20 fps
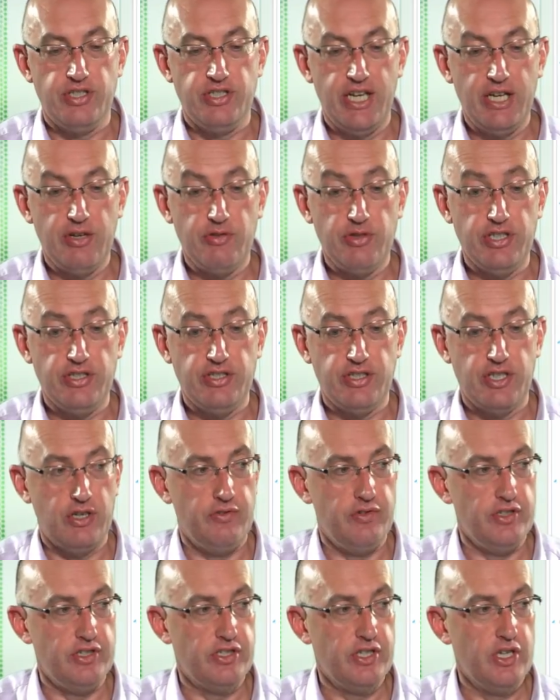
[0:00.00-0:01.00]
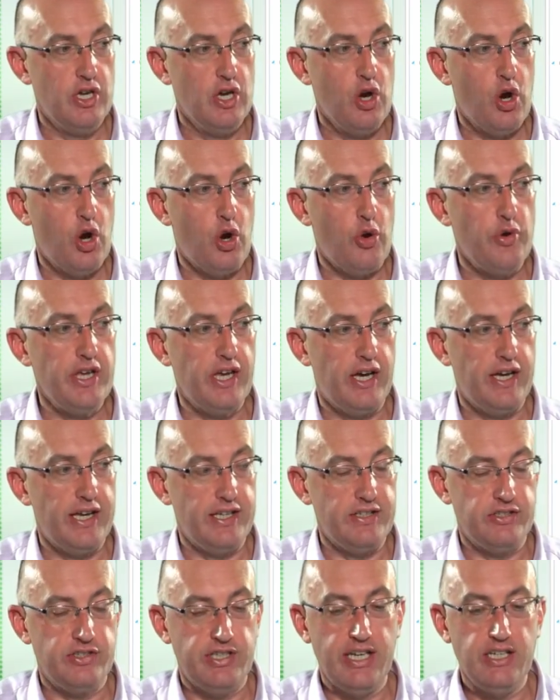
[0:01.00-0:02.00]
Integrity Service, or
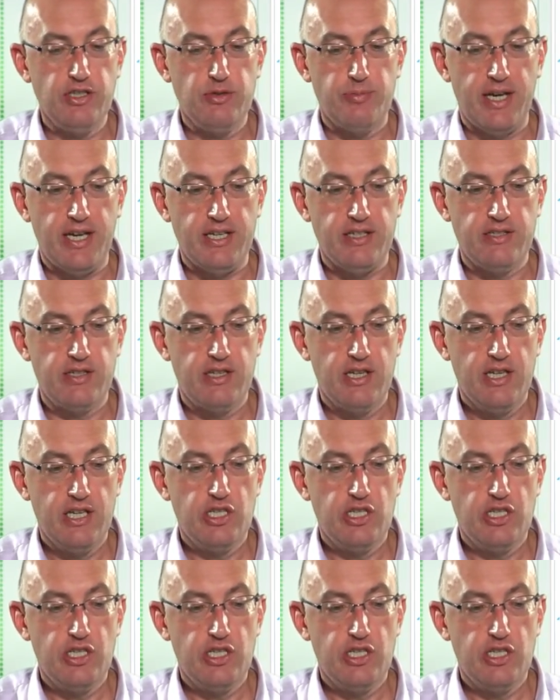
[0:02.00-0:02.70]
EIS database,